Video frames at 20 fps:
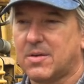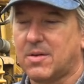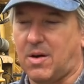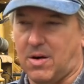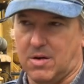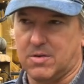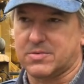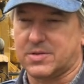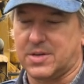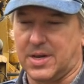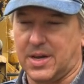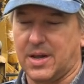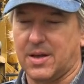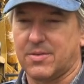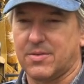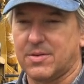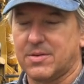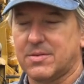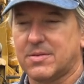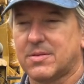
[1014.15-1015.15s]
all
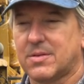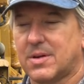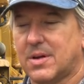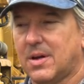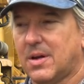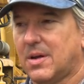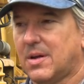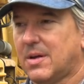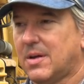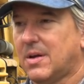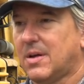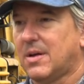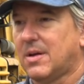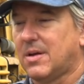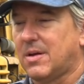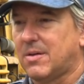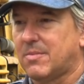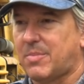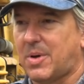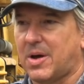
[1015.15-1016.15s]
together,
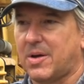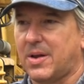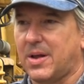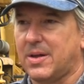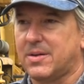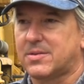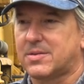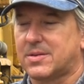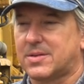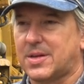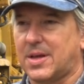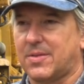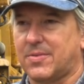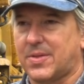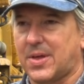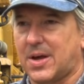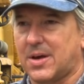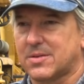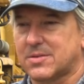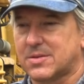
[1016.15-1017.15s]
about 8,000 to
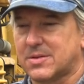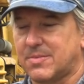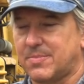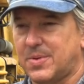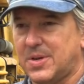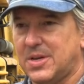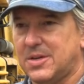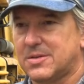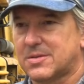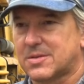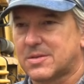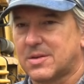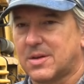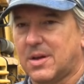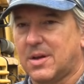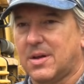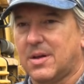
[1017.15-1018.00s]
10,000 apiece.